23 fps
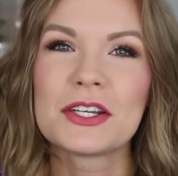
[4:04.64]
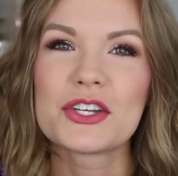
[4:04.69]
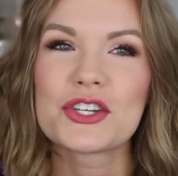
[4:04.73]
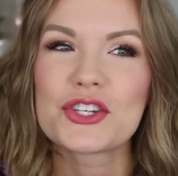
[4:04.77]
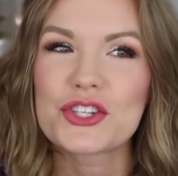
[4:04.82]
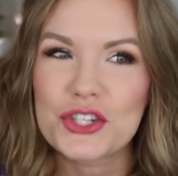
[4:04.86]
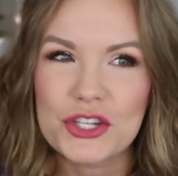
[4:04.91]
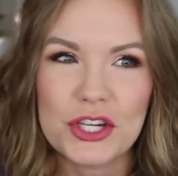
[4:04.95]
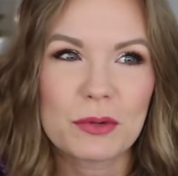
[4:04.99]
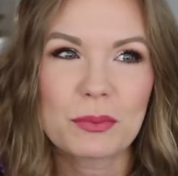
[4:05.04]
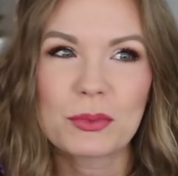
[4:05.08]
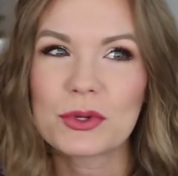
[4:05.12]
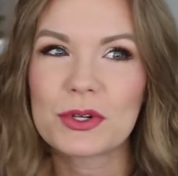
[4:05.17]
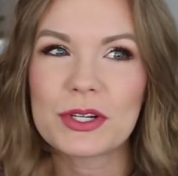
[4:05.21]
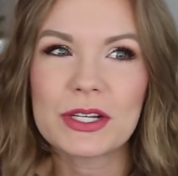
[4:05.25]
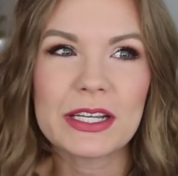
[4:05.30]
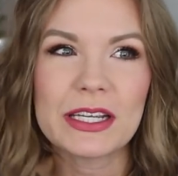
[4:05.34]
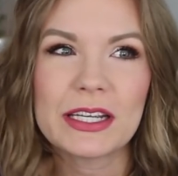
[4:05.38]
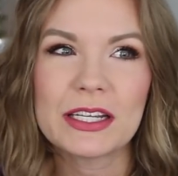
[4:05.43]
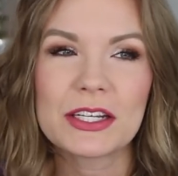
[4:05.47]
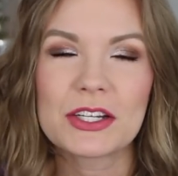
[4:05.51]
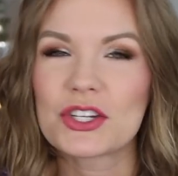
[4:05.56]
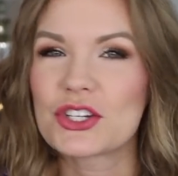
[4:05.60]

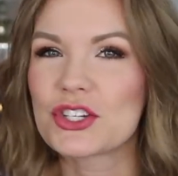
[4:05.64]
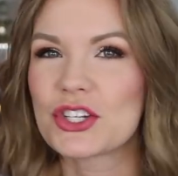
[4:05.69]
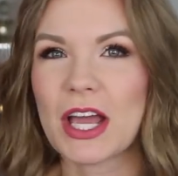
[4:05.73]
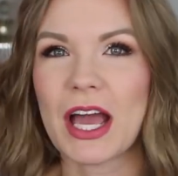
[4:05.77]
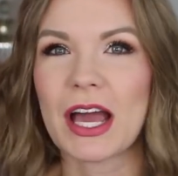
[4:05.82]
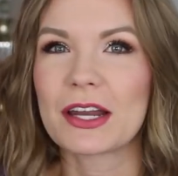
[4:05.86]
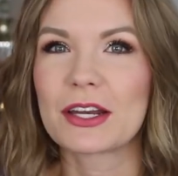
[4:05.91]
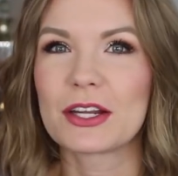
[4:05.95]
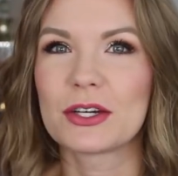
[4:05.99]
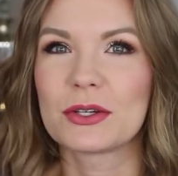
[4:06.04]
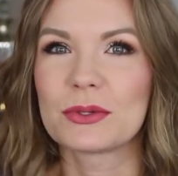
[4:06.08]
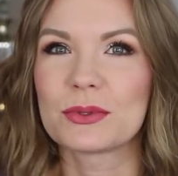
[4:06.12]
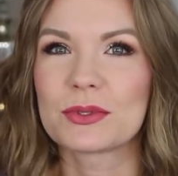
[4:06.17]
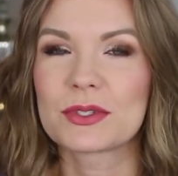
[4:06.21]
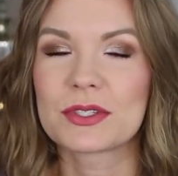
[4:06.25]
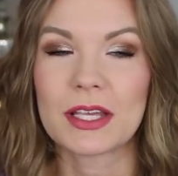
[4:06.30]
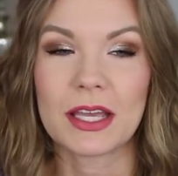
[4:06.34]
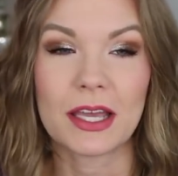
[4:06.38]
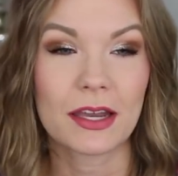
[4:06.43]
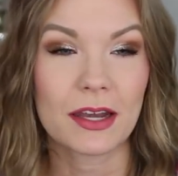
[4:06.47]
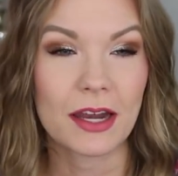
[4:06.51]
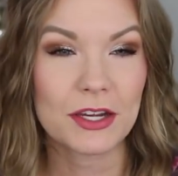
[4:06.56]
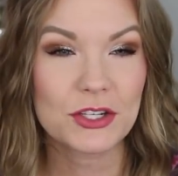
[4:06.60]
shimmery shadows.
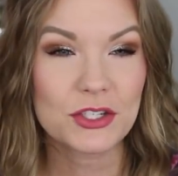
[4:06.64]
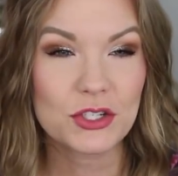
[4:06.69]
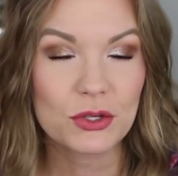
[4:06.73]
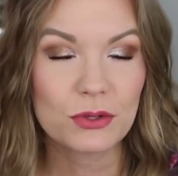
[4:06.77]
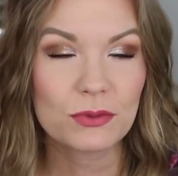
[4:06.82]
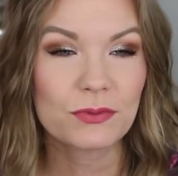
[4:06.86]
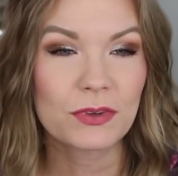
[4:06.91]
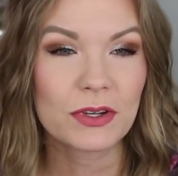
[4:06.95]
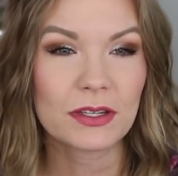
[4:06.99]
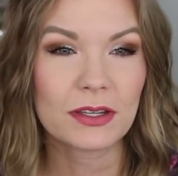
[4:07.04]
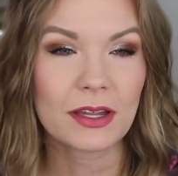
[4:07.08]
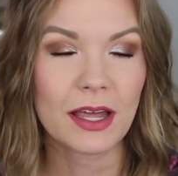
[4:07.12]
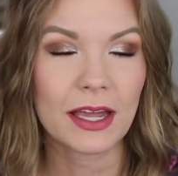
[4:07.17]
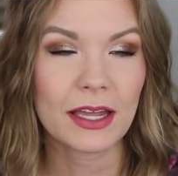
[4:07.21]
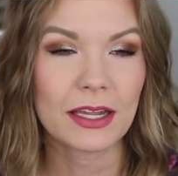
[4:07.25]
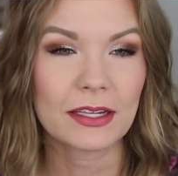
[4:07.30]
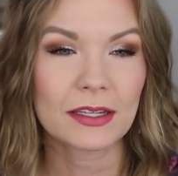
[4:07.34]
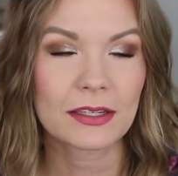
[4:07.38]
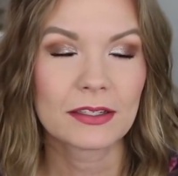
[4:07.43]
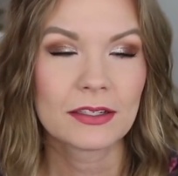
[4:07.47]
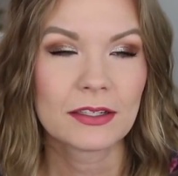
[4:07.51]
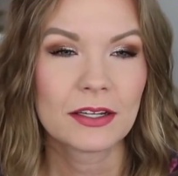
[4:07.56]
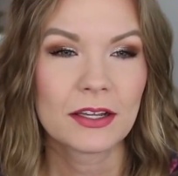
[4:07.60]
And I do feel
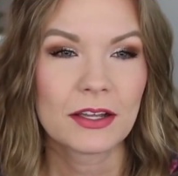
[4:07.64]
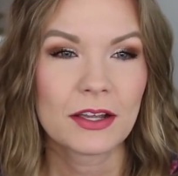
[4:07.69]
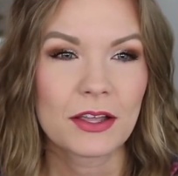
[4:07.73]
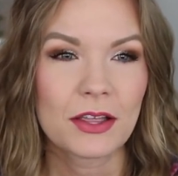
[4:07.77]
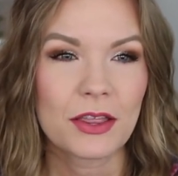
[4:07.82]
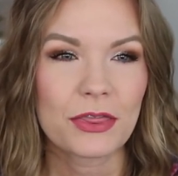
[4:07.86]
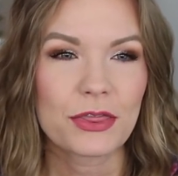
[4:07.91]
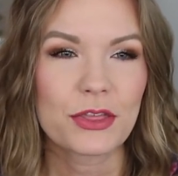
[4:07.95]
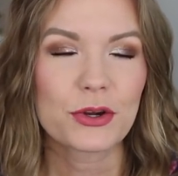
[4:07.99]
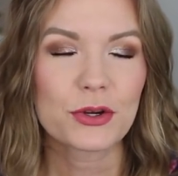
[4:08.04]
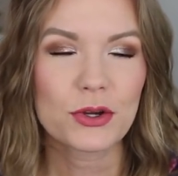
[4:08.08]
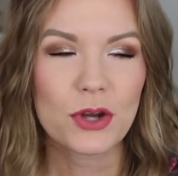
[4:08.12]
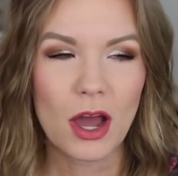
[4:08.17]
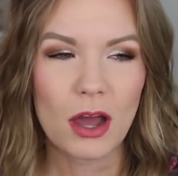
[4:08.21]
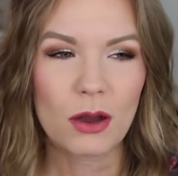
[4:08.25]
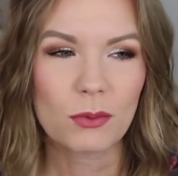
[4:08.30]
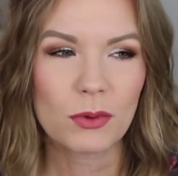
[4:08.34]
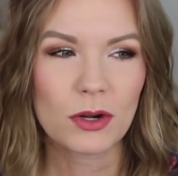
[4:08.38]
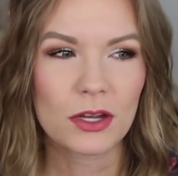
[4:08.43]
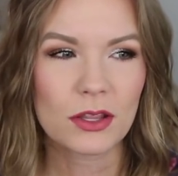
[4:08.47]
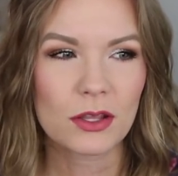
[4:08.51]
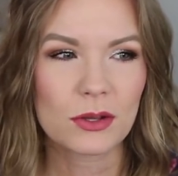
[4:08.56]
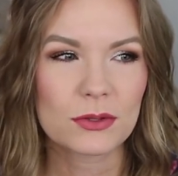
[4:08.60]
like they're not
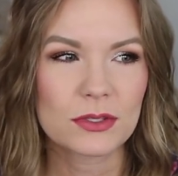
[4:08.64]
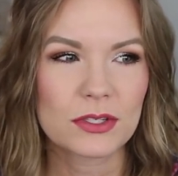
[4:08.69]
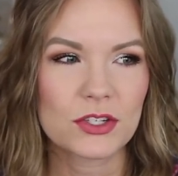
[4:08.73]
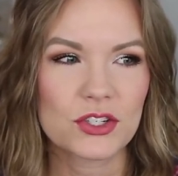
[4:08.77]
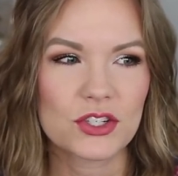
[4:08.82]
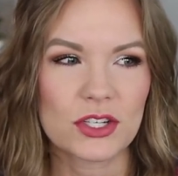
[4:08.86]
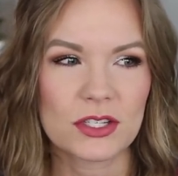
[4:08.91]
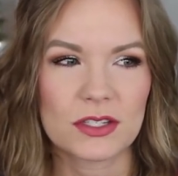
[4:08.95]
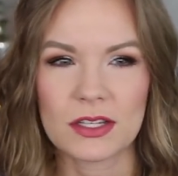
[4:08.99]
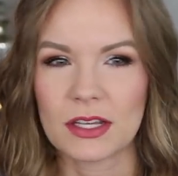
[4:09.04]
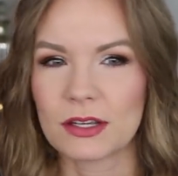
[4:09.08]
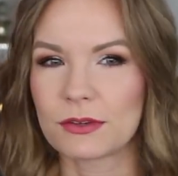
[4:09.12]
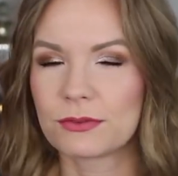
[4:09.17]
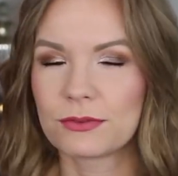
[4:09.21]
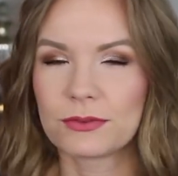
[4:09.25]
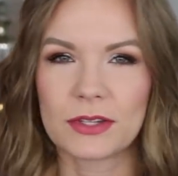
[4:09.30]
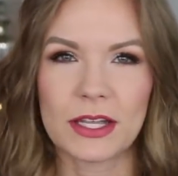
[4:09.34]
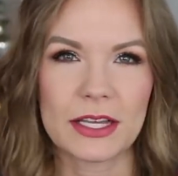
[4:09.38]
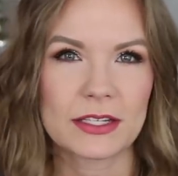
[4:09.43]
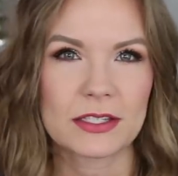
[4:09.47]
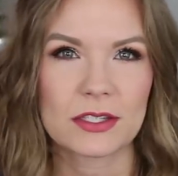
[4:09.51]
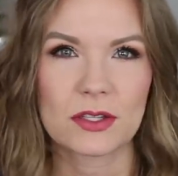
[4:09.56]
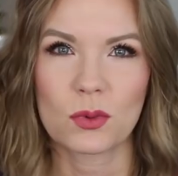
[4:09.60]
one of those that just like
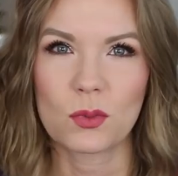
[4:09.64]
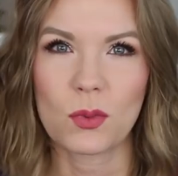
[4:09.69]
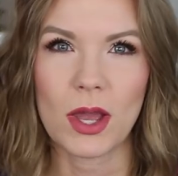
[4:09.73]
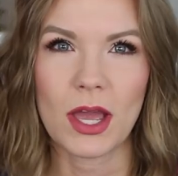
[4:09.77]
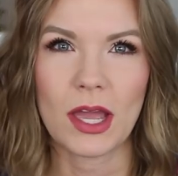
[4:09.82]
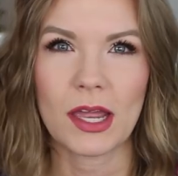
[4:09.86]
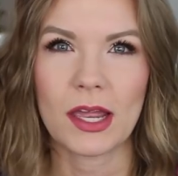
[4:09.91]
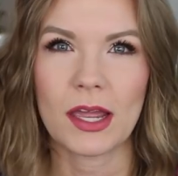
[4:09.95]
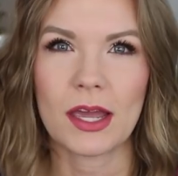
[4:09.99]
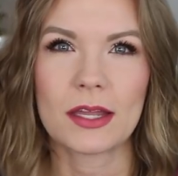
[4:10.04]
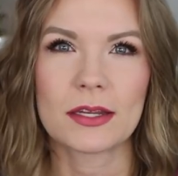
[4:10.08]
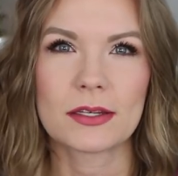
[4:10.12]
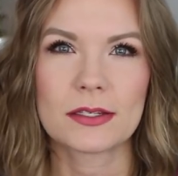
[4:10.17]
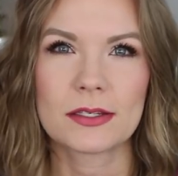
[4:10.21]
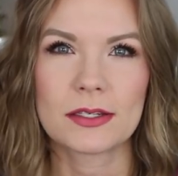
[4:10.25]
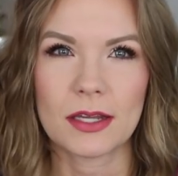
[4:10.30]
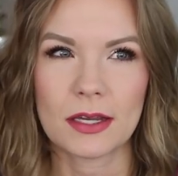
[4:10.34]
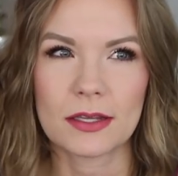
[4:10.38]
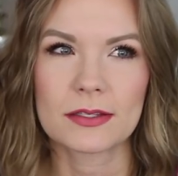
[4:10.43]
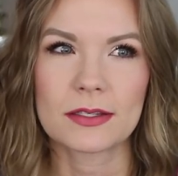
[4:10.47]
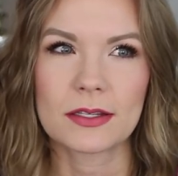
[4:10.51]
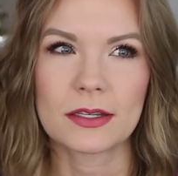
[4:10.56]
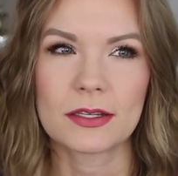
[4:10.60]
flakes away and
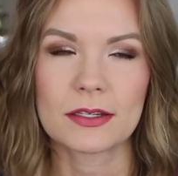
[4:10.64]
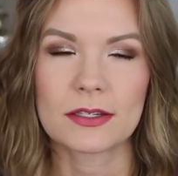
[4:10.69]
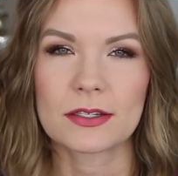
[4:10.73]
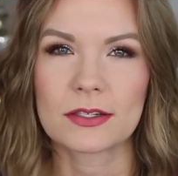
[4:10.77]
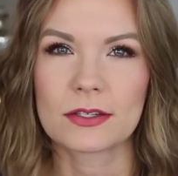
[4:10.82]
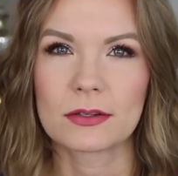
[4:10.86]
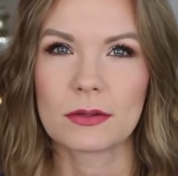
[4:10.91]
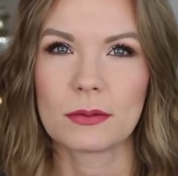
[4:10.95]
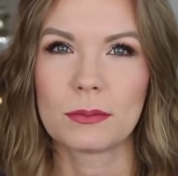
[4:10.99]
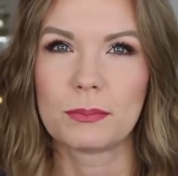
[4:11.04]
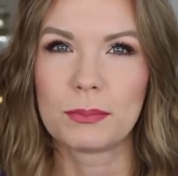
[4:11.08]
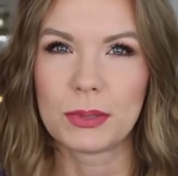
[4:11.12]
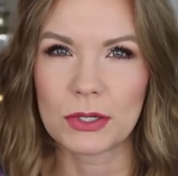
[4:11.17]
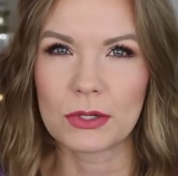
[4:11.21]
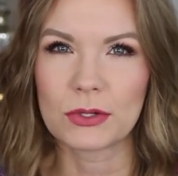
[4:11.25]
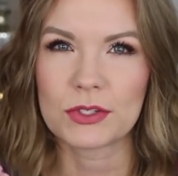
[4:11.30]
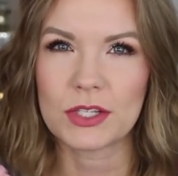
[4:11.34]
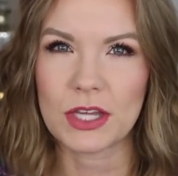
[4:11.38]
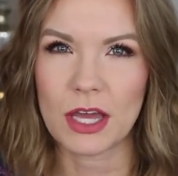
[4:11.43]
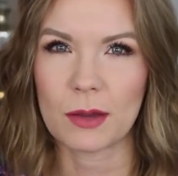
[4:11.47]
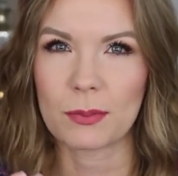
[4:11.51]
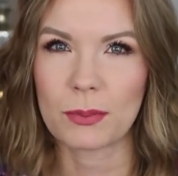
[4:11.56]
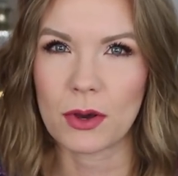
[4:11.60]
doesn't
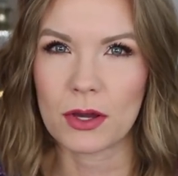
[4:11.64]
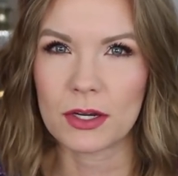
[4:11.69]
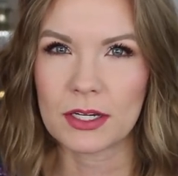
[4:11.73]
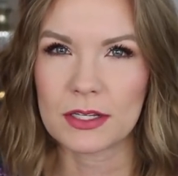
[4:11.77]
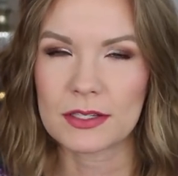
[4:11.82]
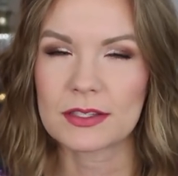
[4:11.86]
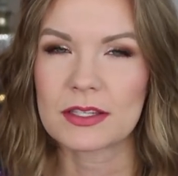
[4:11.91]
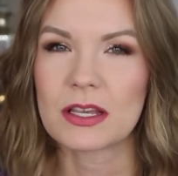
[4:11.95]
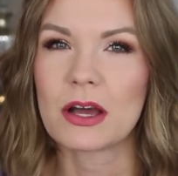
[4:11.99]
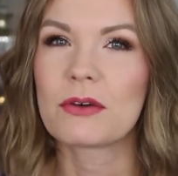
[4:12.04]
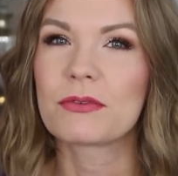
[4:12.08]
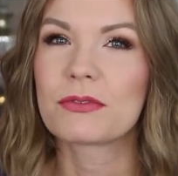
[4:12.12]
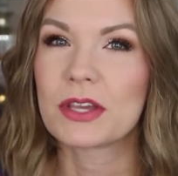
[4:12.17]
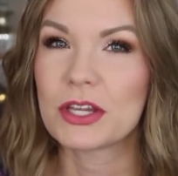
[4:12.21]
build up on itself.